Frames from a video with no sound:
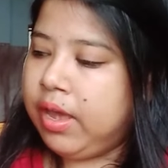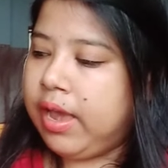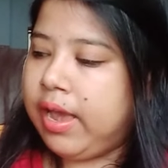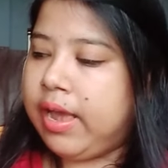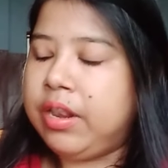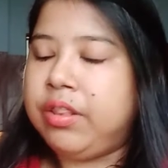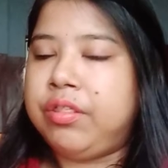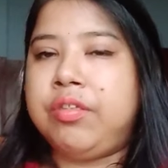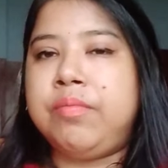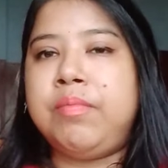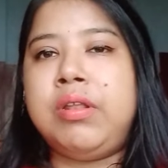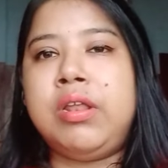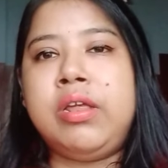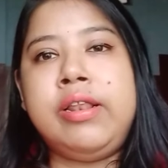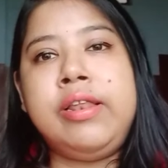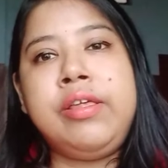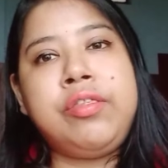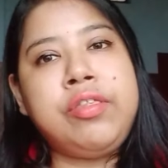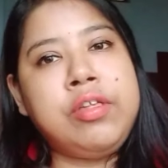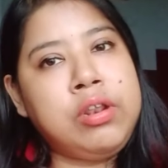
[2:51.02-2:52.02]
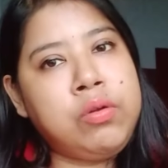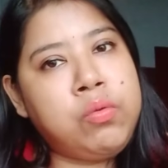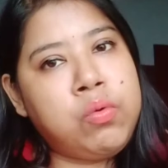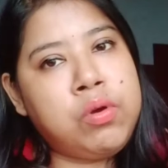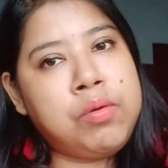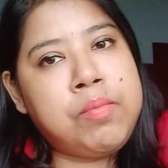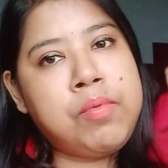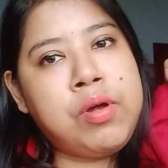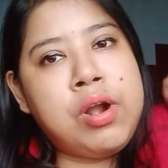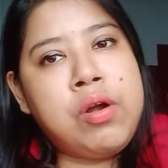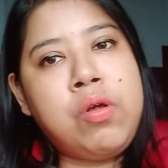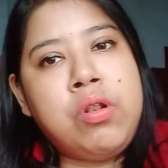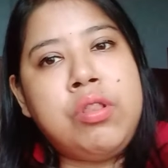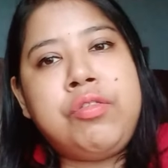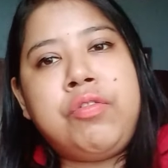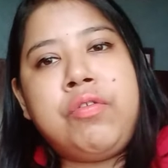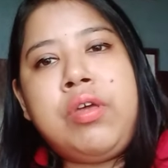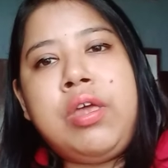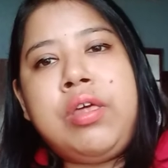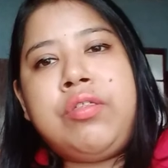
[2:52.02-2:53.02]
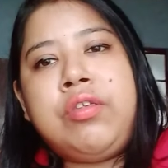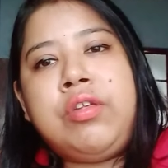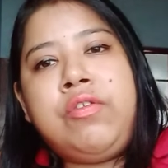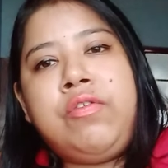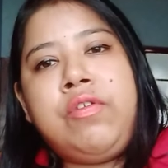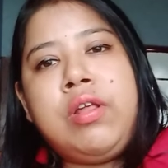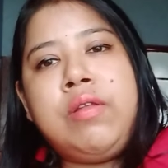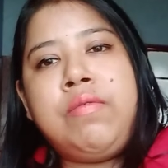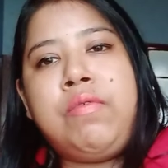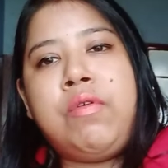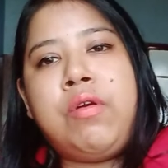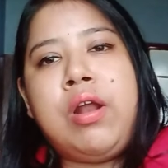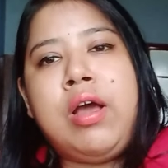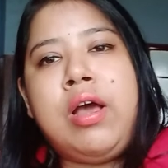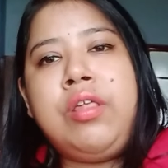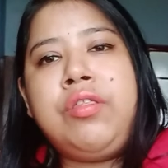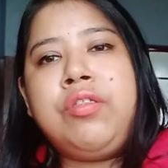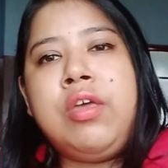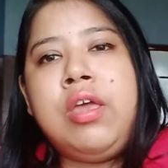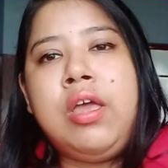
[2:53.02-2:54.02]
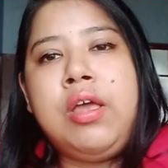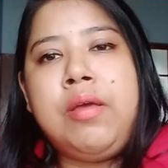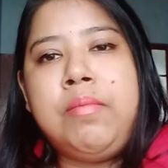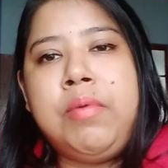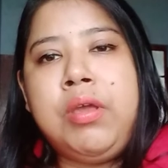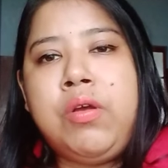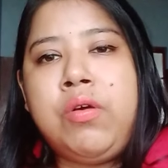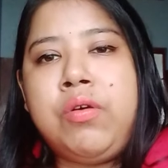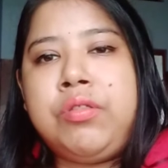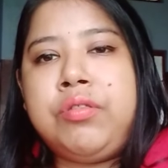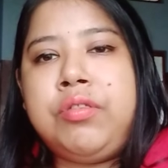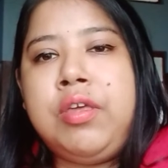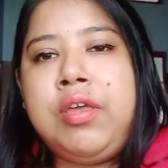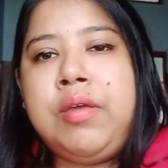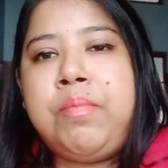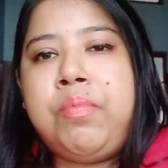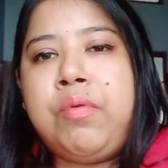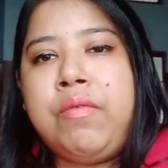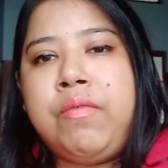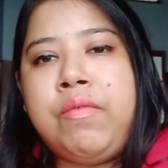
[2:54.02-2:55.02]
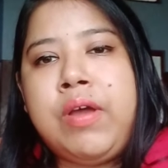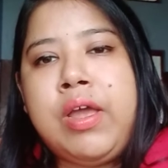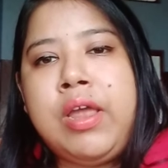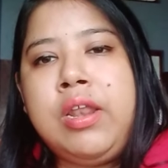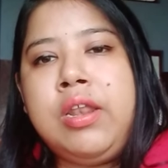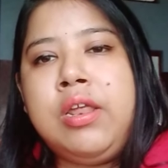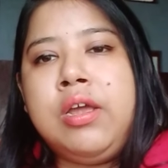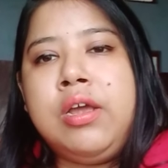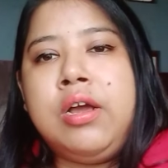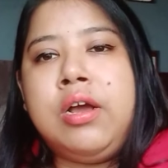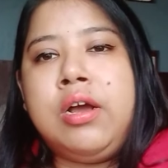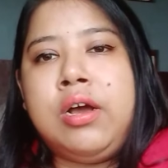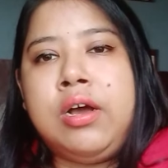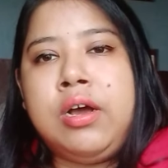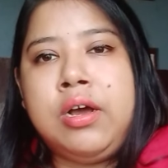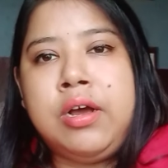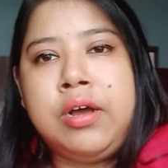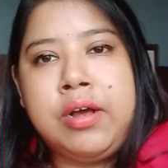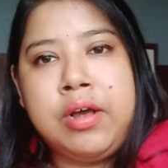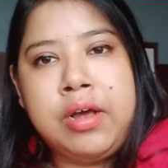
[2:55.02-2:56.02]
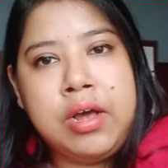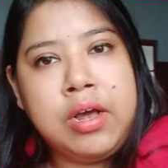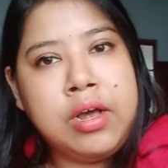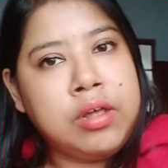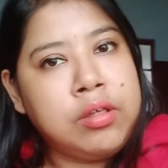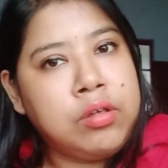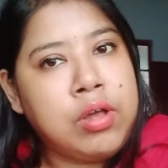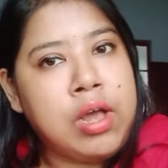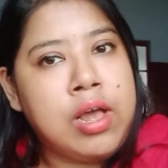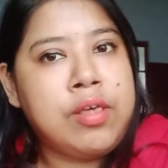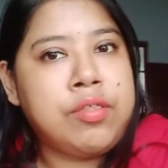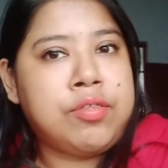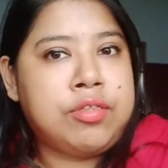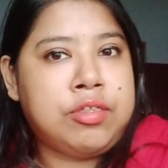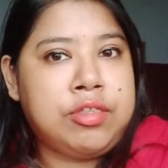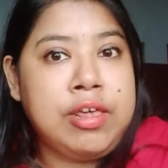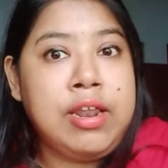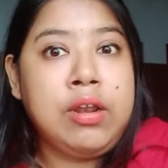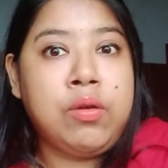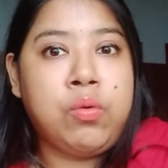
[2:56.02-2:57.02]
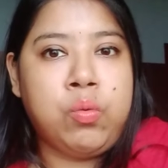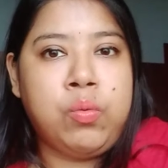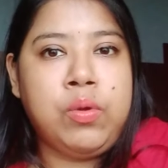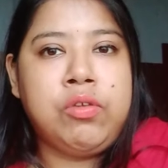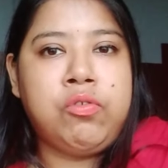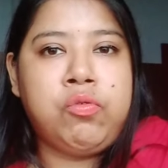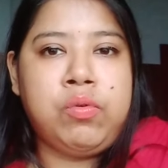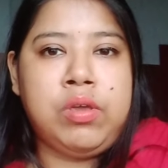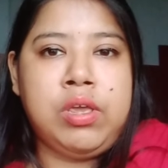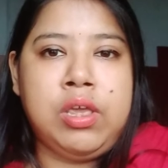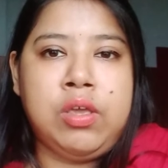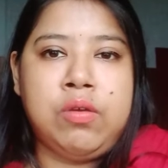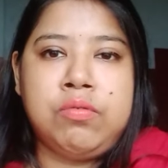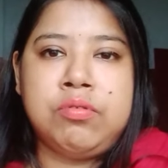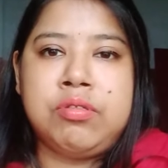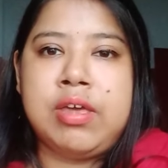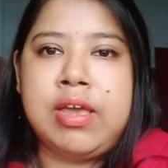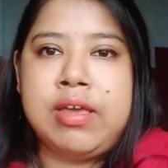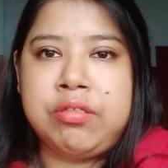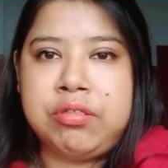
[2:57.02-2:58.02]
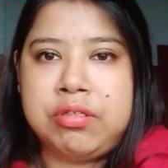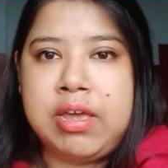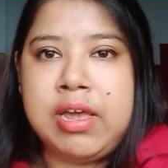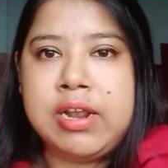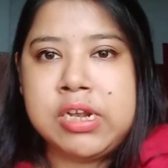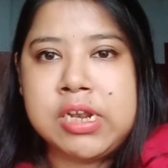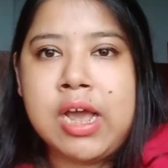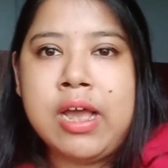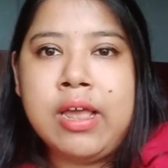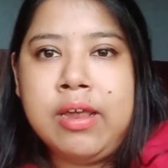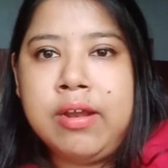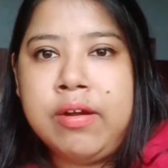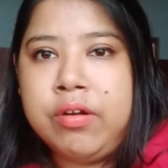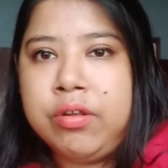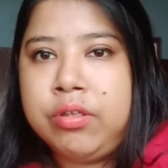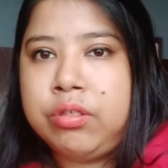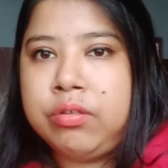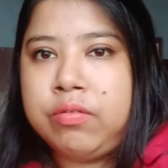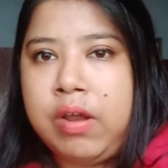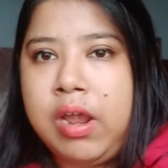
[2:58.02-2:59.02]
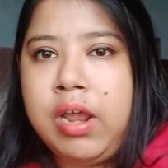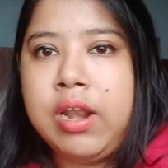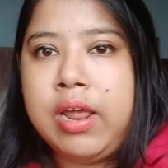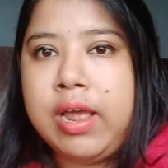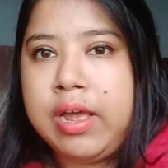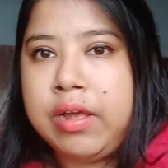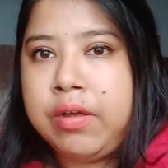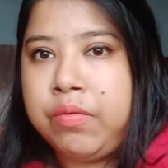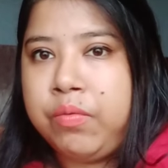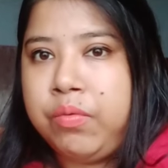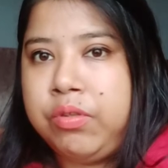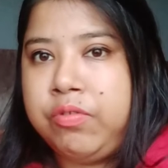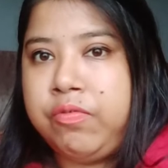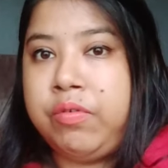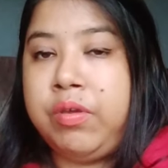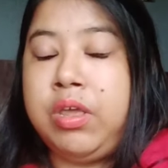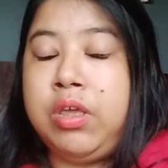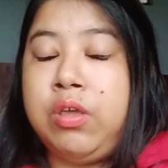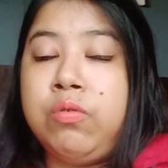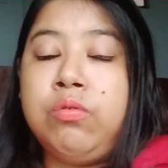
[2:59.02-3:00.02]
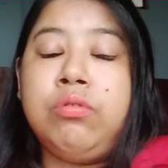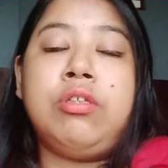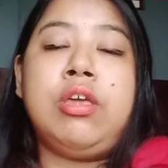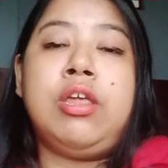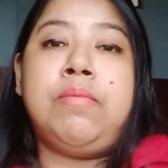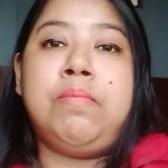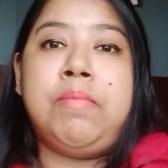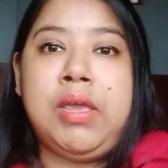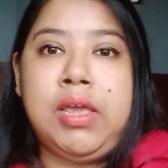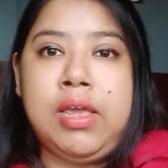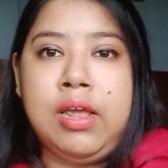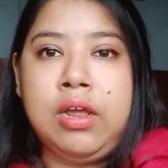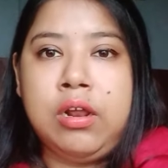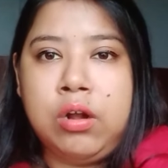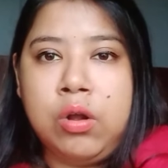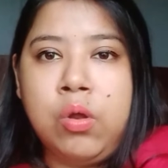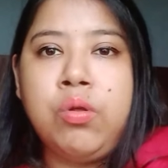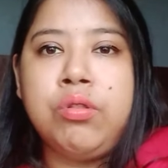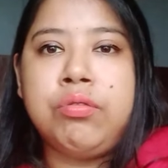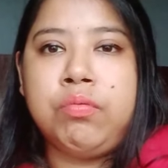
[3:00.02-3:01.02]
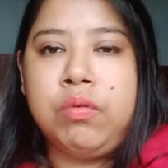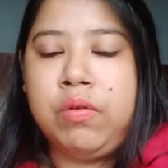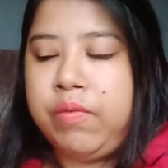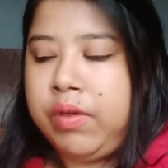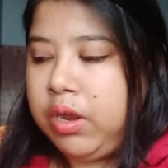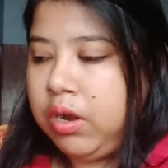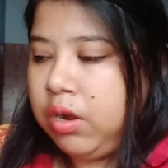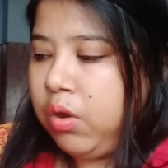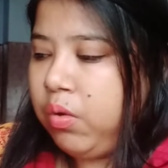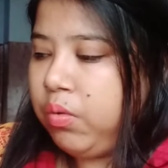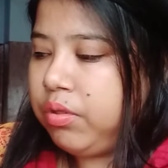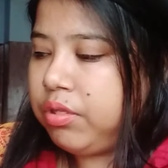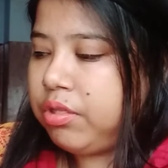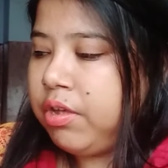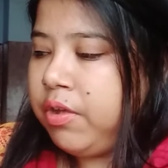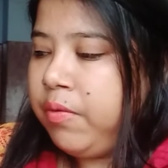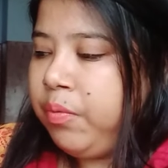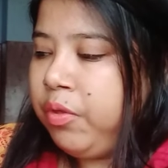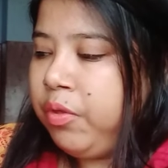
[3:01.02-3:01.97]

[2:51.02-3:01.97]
and similarly silkworms are also essential for us because they provide a silk which we use as attires, right, which we use in making clothes, weaving clothes.